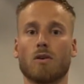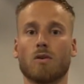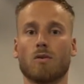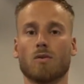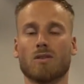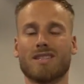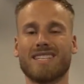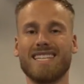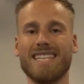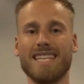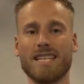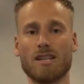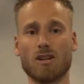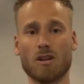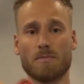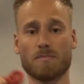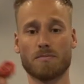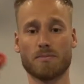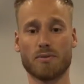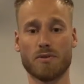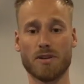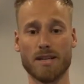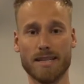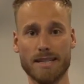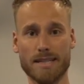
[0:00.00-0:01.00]

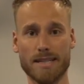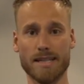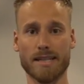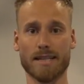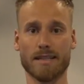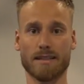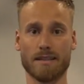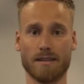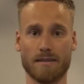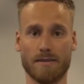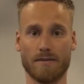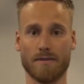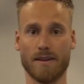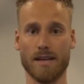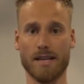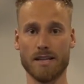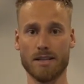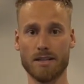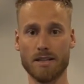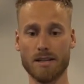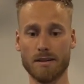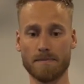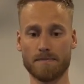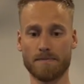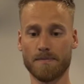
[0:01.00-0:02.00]
decompressing the
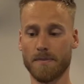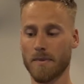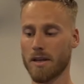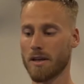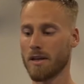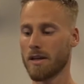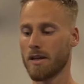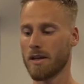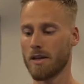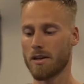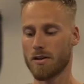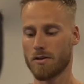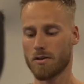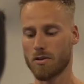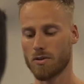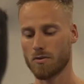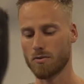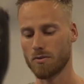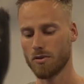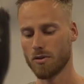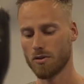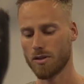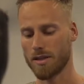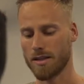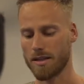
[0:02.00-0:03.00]
fascia.
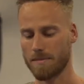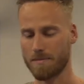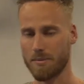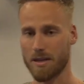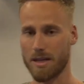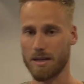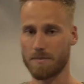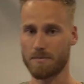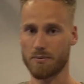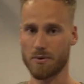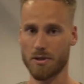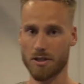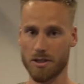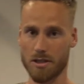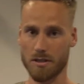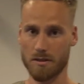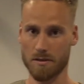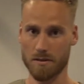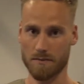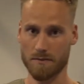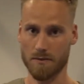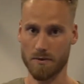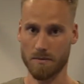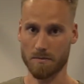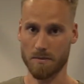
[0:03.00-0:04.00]
So you can apply
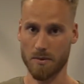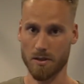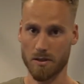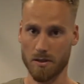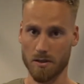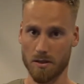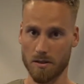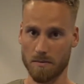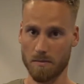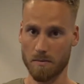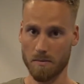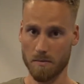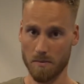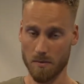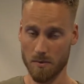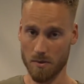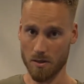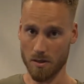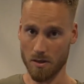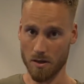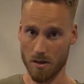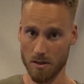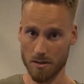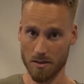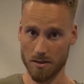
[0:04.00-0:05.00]
pressure
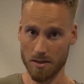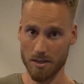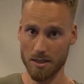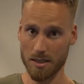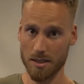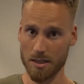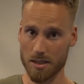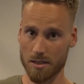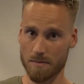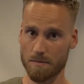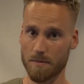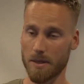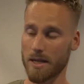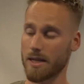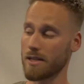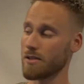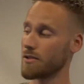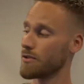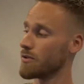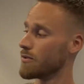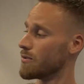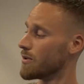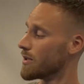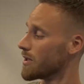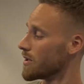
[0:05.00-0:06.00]
on these by
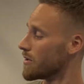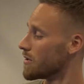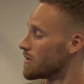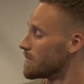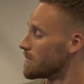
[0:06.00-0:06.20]
doing your